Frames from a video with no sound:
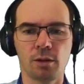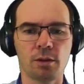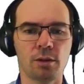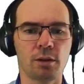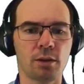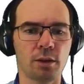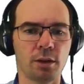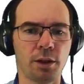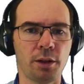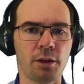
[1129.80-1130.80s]

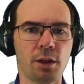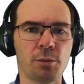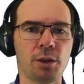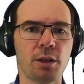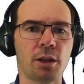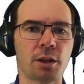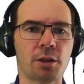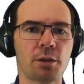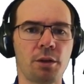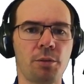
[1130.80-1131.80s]
And here we are.
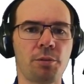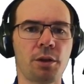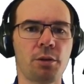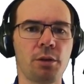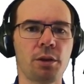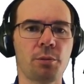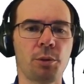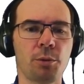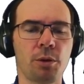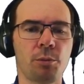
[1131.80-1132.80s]
So if we call it
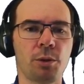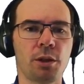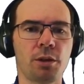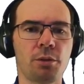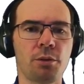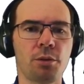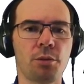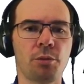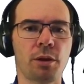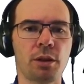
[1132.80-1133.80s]
between -2 and 2
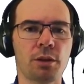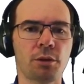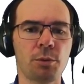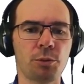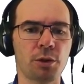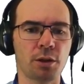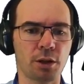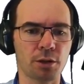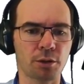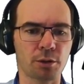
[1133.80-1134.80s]
with 10 grid points,
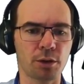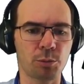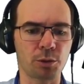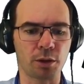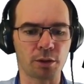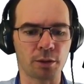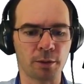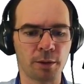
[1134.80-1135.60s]
here are the grid points.